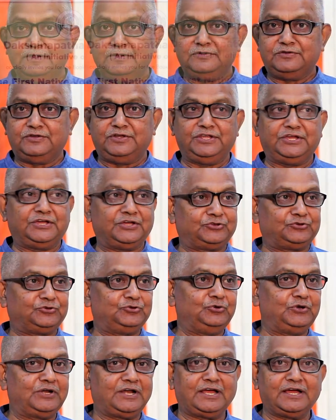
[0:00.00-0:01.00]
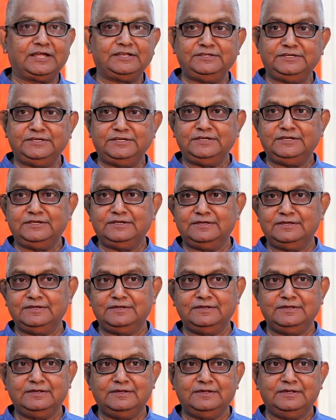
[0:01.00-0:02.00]
Sri Kasturi Ranganji
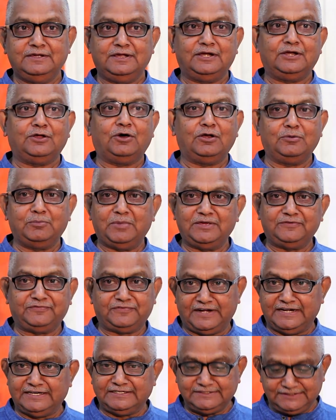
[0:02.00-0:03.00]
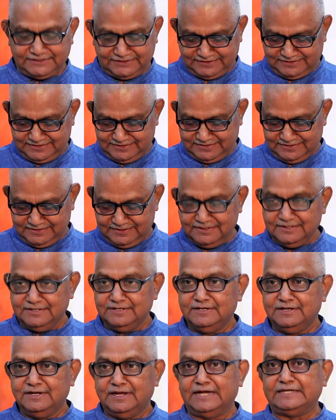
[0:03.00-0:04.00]
and all my friends
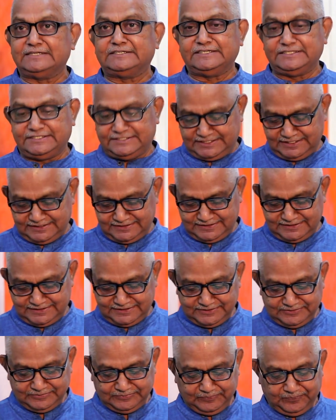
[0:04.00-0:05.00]
and sisters.